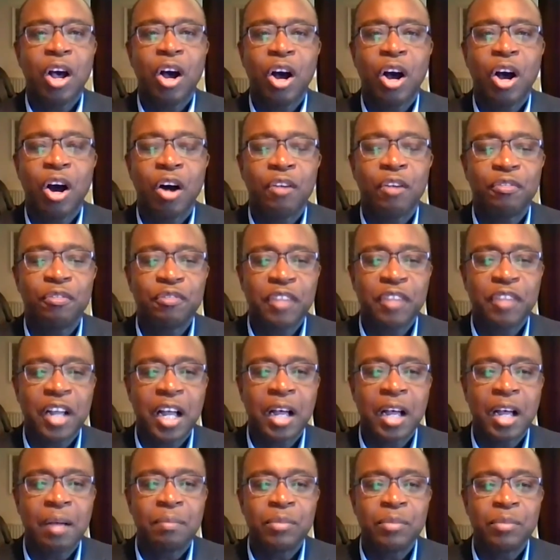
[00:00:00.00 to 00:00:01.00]
of
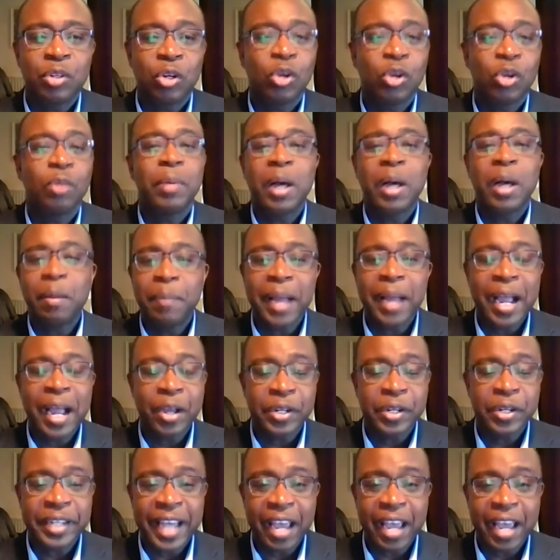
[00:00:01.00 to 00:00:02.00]
global
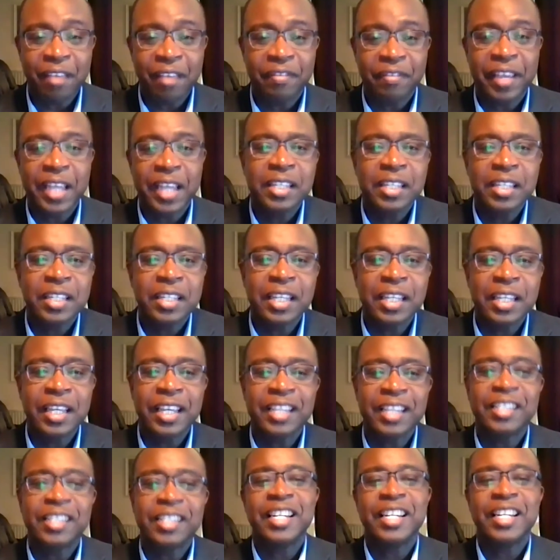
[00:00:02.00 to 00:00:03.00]

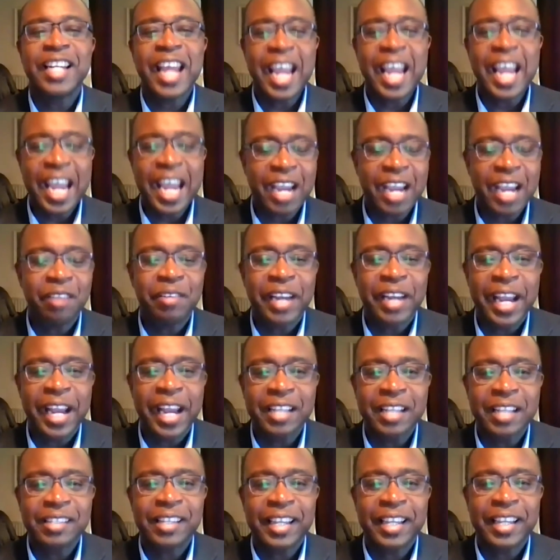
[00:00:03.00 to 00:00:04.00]
biodiversity is in
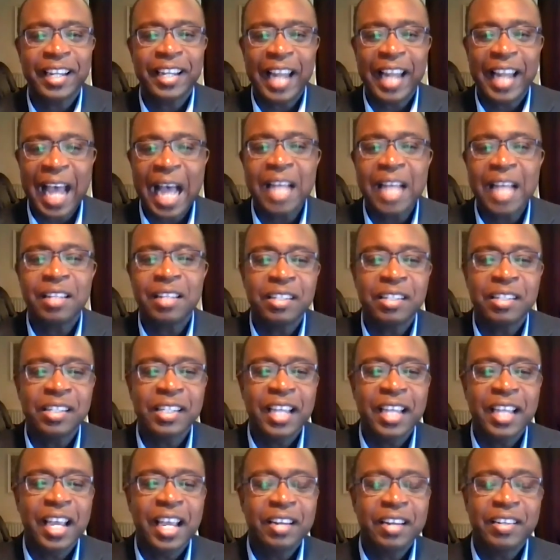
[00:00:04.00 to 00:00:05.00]
areas,
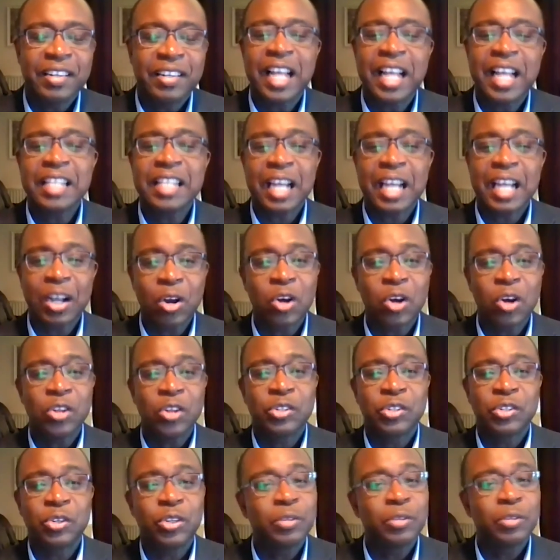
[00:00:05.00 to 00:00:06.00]
lands that are
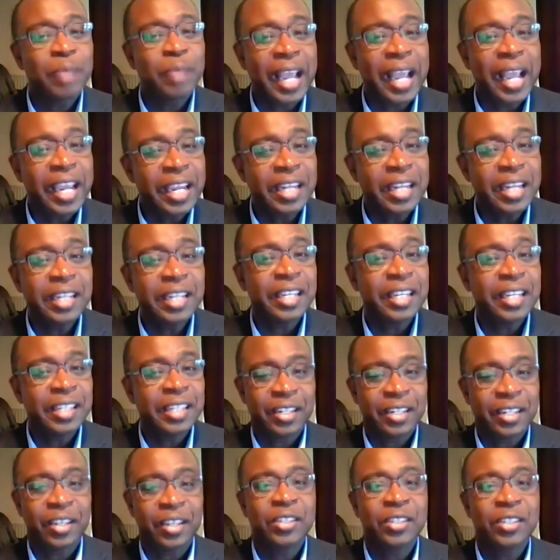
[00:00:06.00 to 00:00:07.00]
controlled by
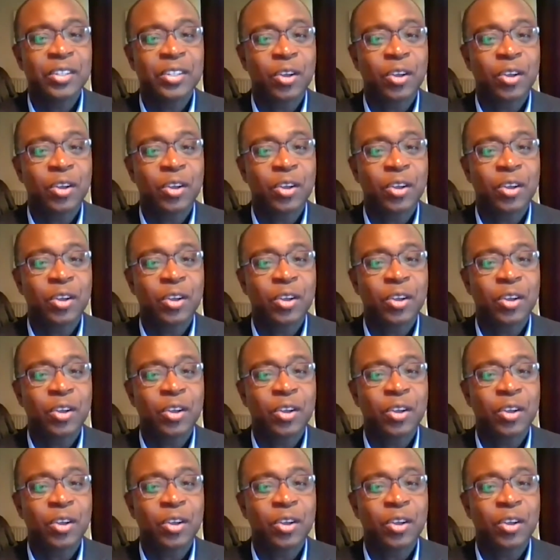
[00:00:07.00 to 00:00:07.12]
indigenous